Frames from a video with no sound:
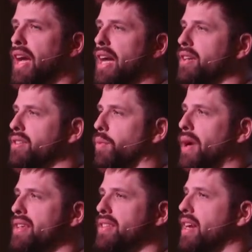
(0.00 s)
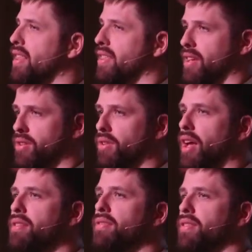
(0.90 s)
God doesn't waste anything in your
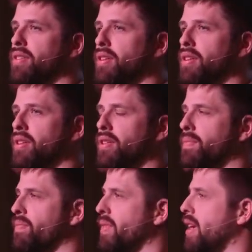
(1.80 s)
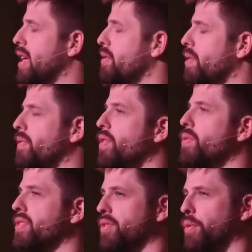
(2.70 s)
life. He
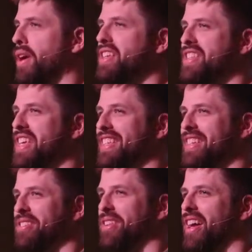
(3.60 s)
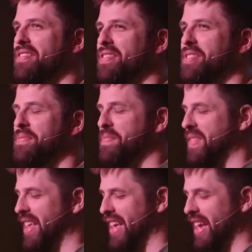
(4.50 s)
refuses to waste things in your life.
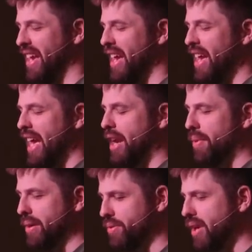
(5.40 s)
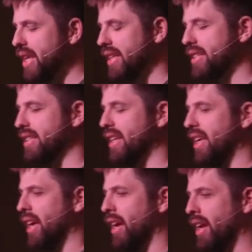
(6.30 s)
Anyway, I was reading this,
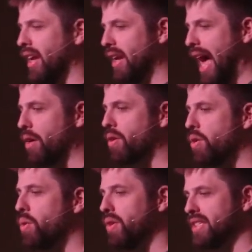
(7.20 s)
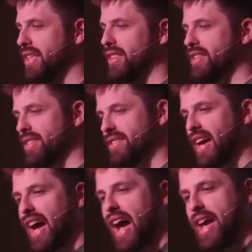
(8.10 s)
and how cool is it, this
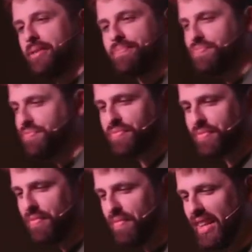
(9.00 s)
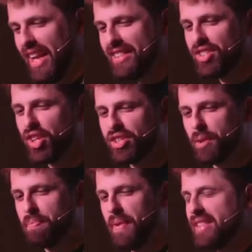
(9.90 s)
guy, it's
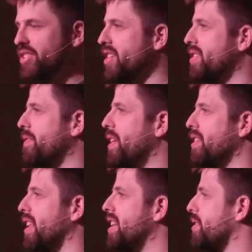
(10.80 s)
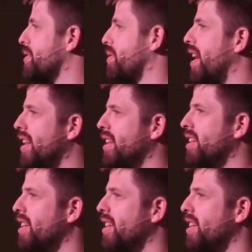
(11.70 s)
just a field of lentils, right?